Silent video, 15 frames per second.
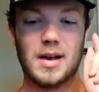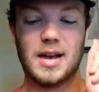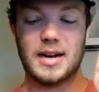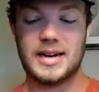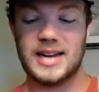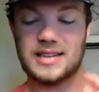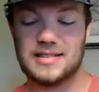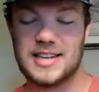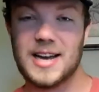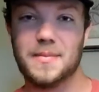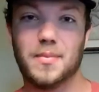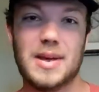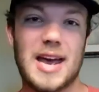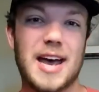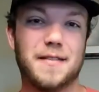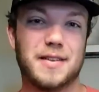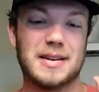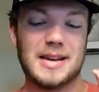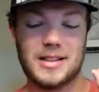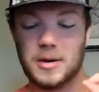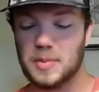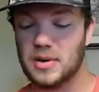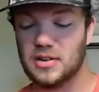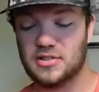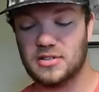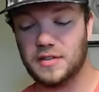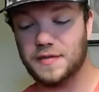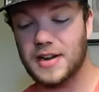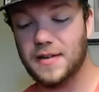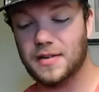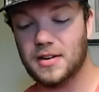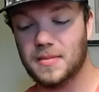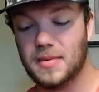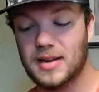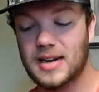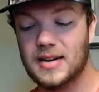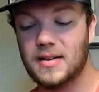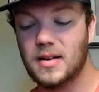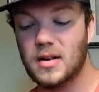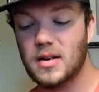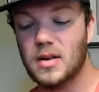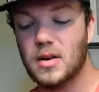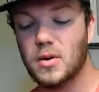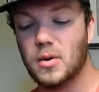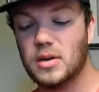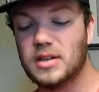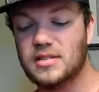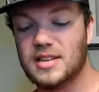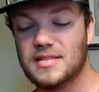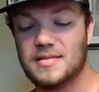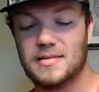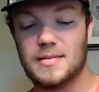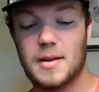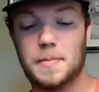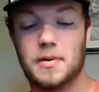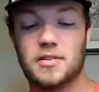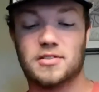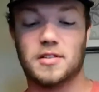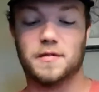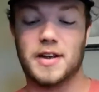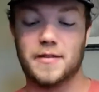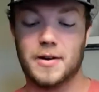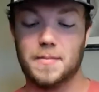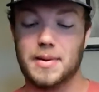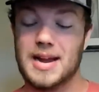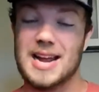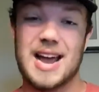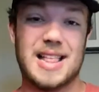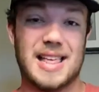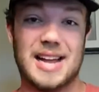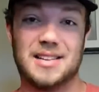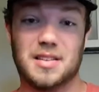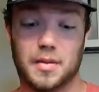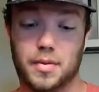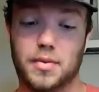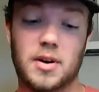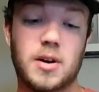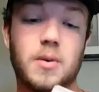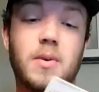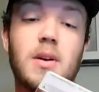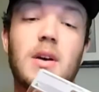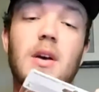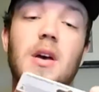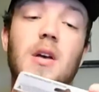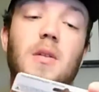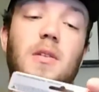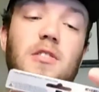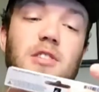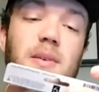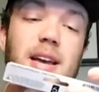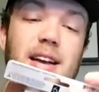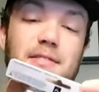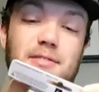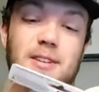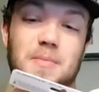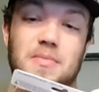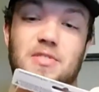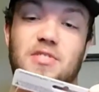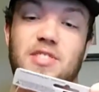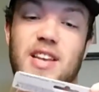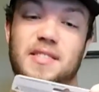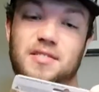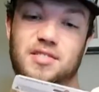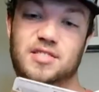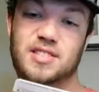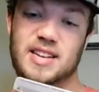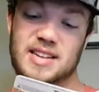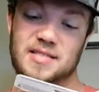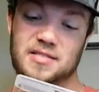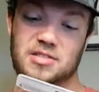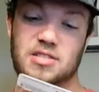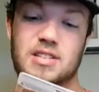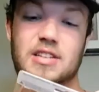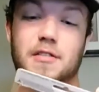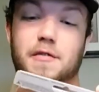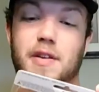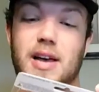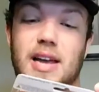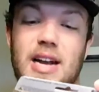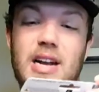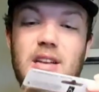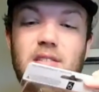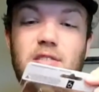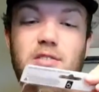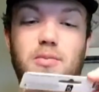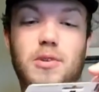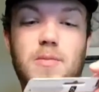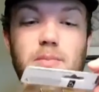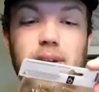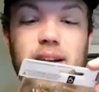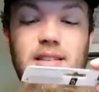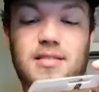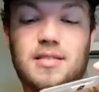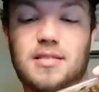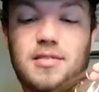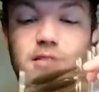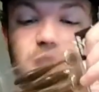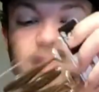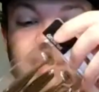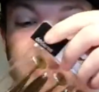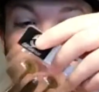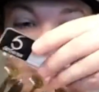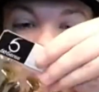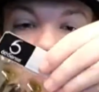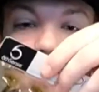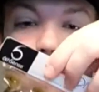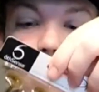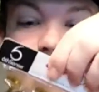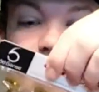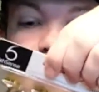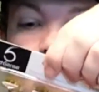Next up, we have another personal favorite of mine, or at least a personal favorite bait I like to throw. Looks like we have some 6-cents Divine swim baits. This looks like a green